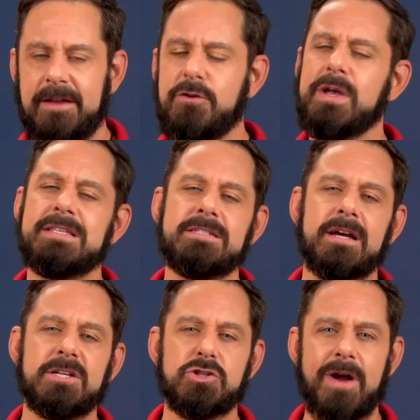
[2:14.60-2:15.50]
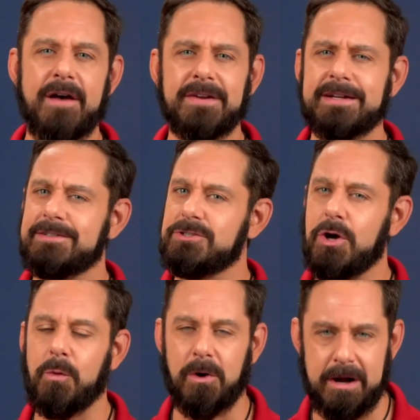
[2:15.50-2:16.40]
If you get stuck in traffic,
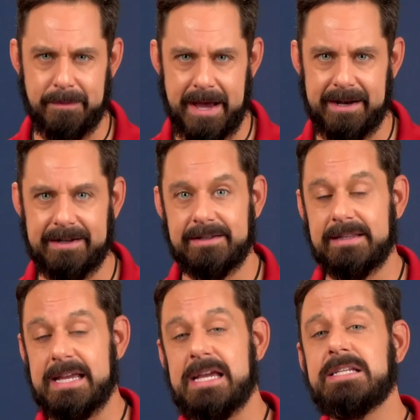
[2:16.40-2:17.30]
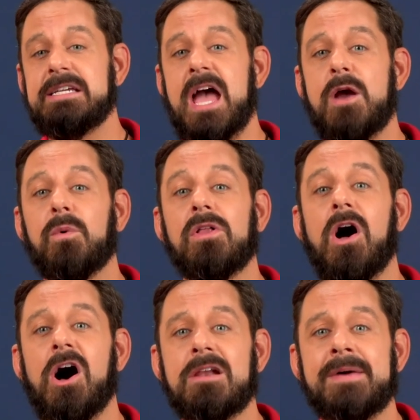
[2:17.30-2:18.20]
don't worry about it. The E T A will
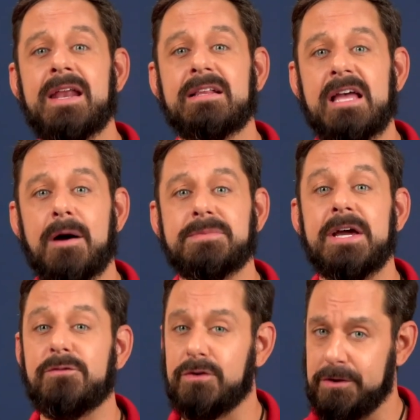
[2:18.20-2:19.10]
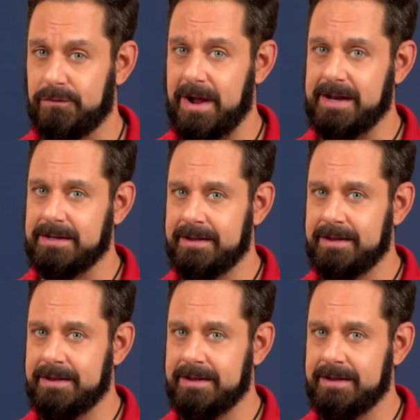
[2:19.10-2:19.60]
automatically update for your friend.